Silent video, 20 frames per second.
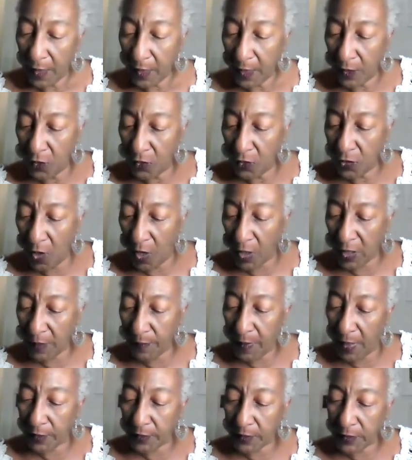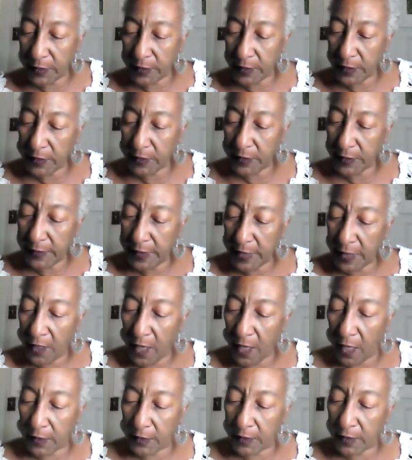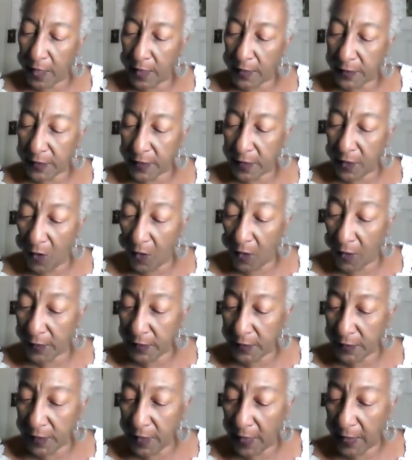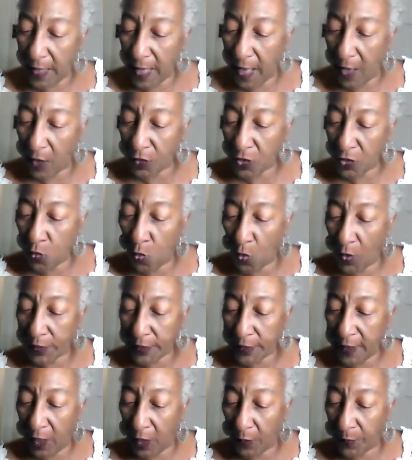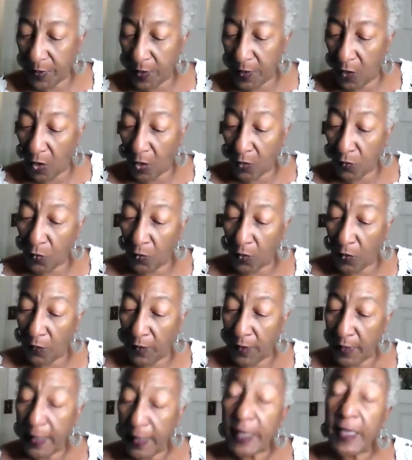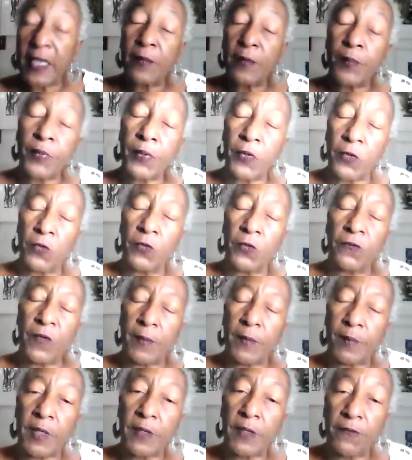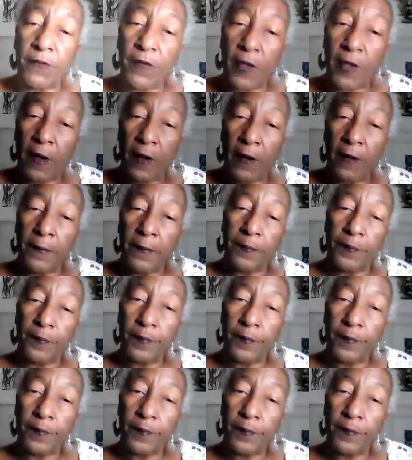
Can you talk about Decolonize the Arts and how you want to help the art world improve and be fair?